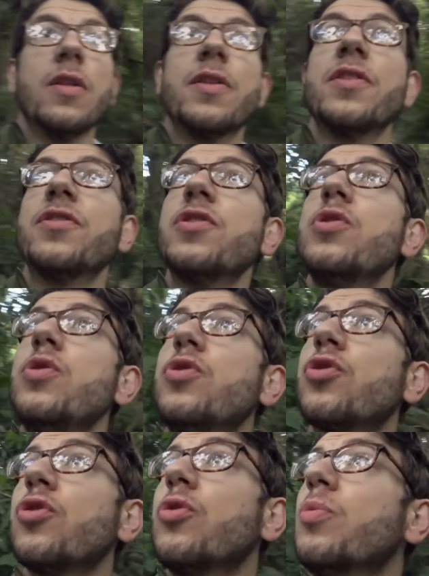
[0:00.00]
There's two
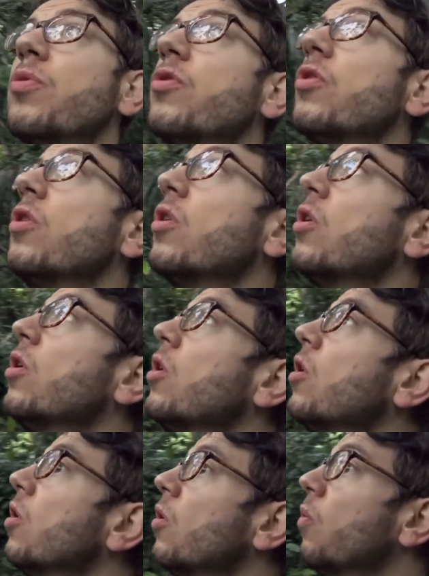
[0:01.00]
troops,
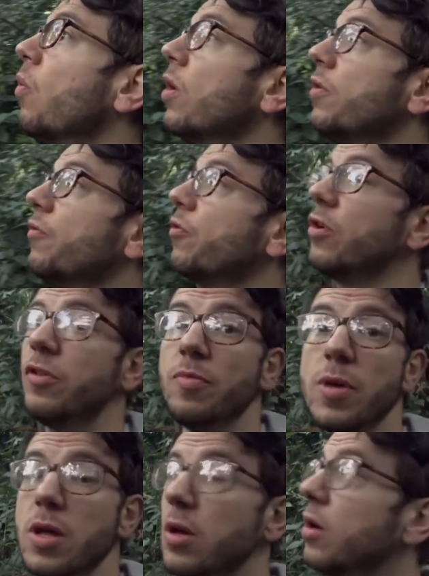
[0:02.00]
one in front of
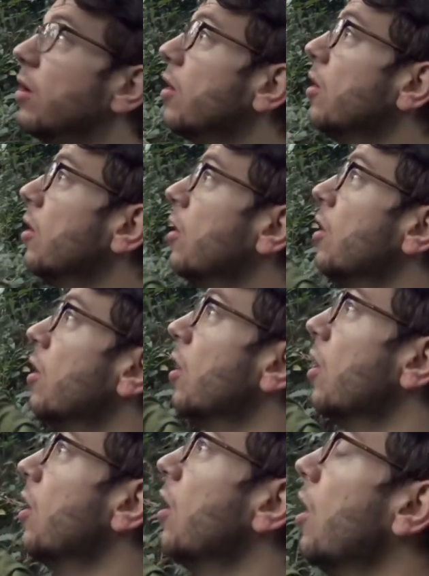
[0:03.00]
me
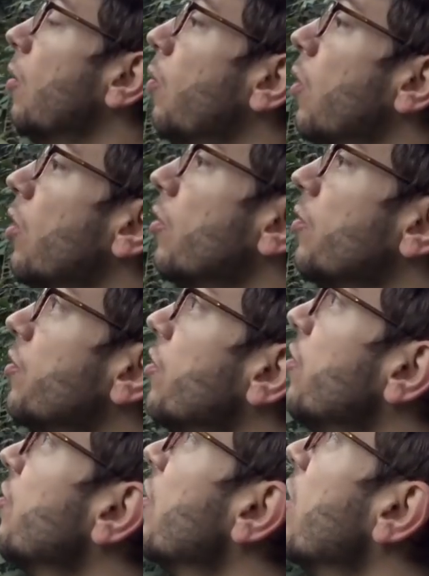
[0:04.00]
and one off to
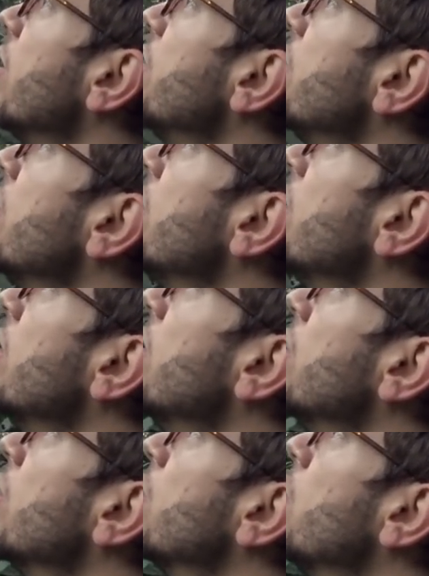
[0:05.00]
the side,
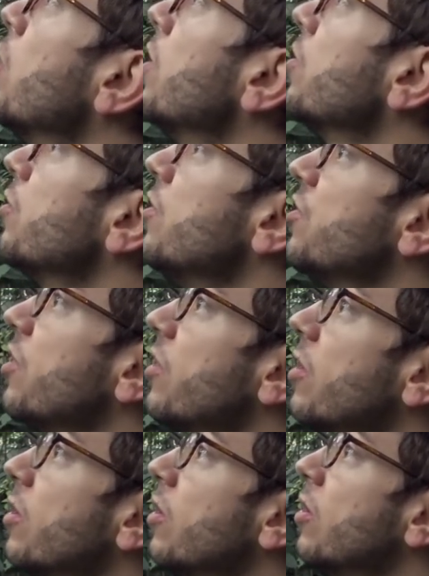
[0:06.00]
calling to each other.